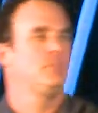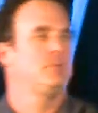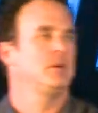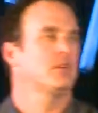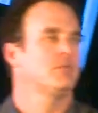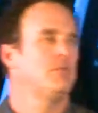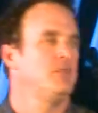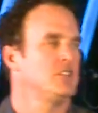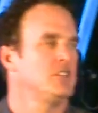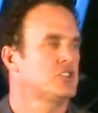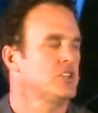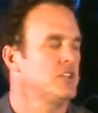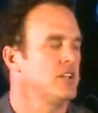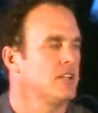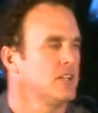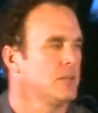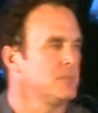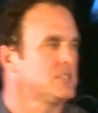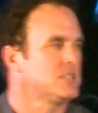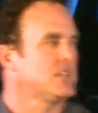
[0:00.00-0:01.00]
big vision,
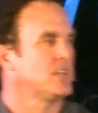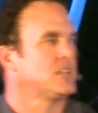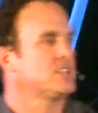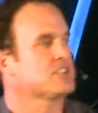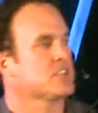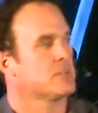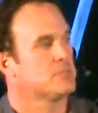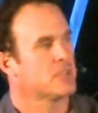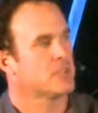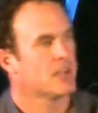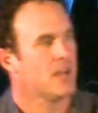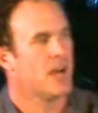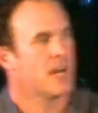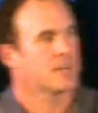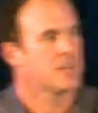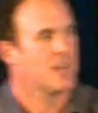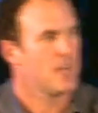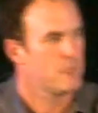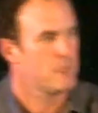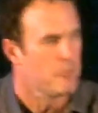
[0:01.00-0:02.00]
and let me tell you something
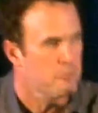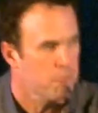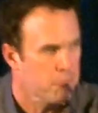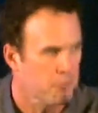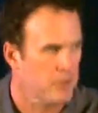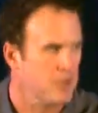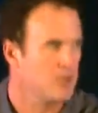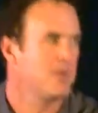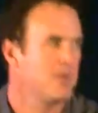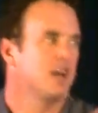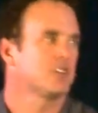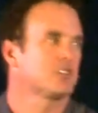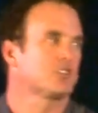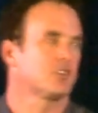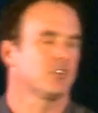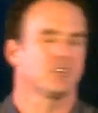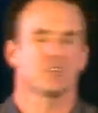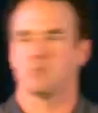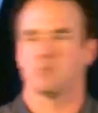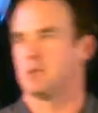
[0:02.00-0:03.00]
God gave Freedom House
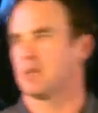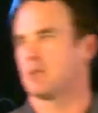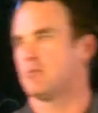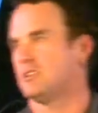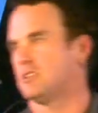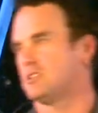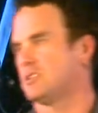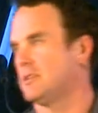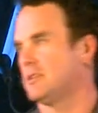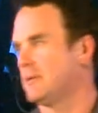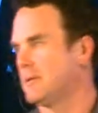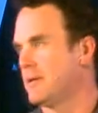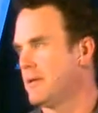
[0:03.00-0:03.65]
Church a big vision.